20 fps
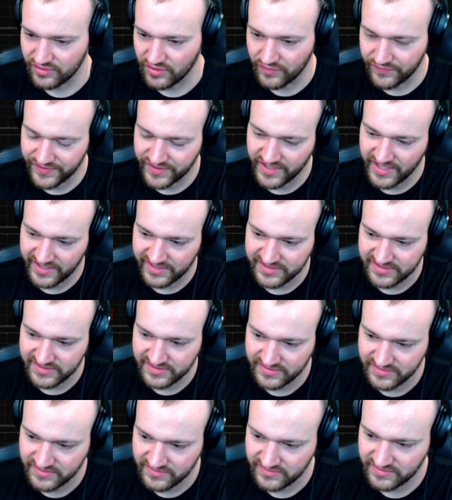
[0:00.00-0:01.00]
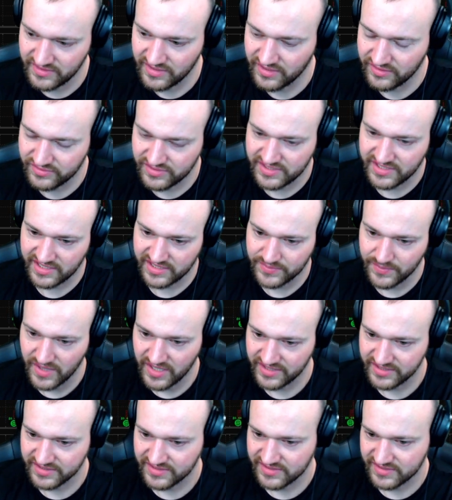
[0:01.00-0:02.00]
over the next 6
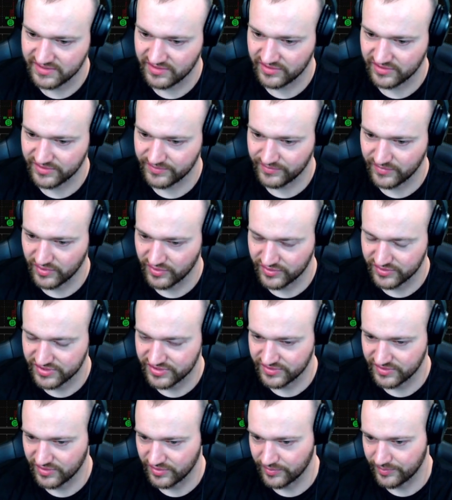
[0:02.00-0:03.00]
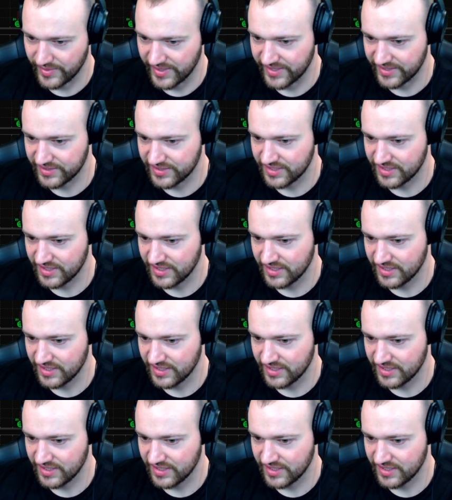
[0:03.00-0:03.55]
months or better,